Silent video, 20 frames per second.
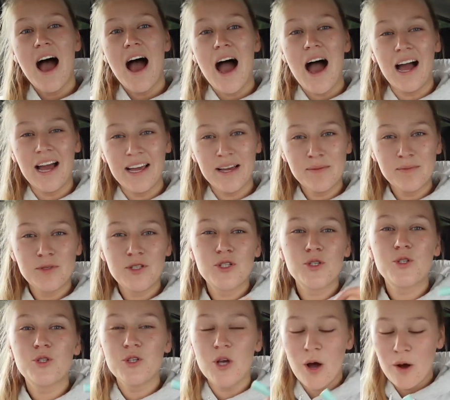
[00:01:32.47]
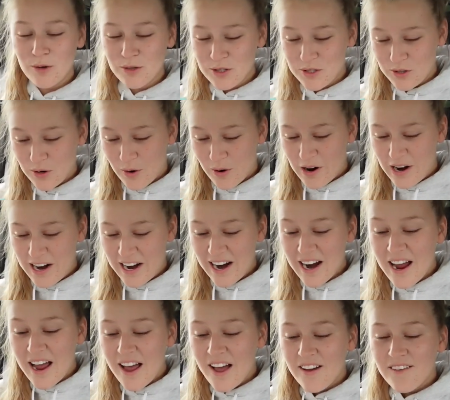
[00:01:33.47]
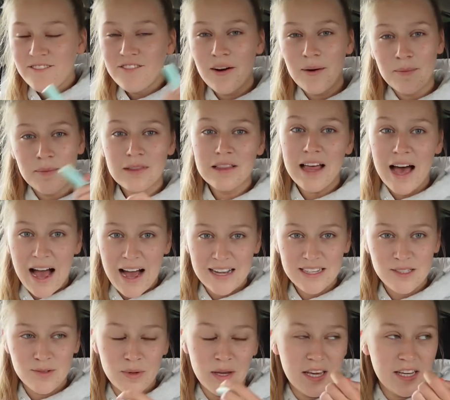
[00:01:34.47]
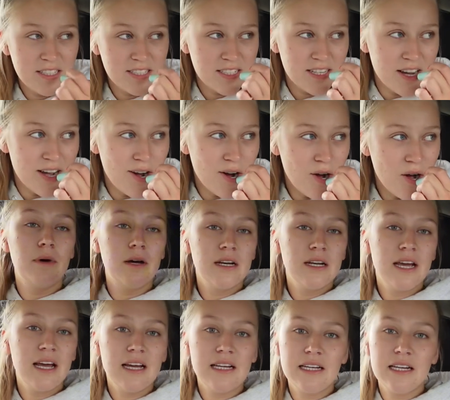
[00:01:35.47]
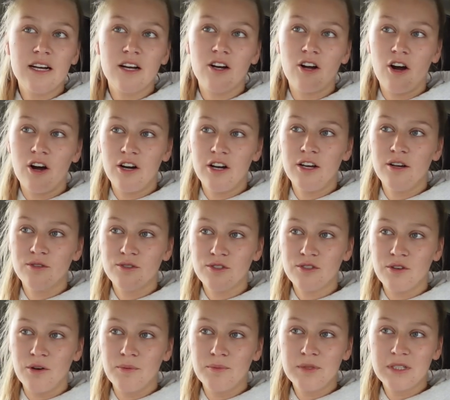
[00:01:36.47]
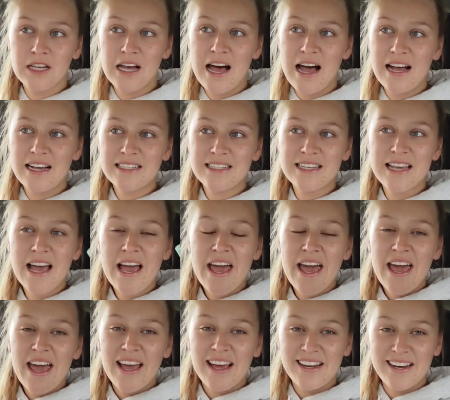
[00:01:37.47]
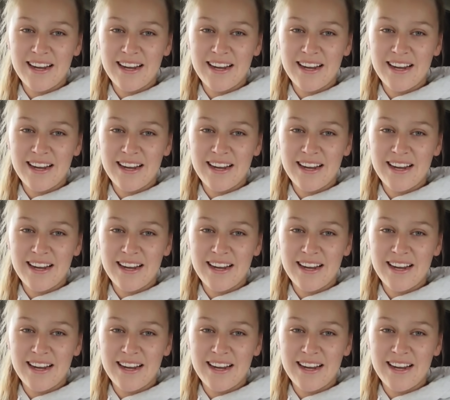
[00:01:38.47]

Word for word: I am so sore from last week still. Monday I did a cardio sculpt class, and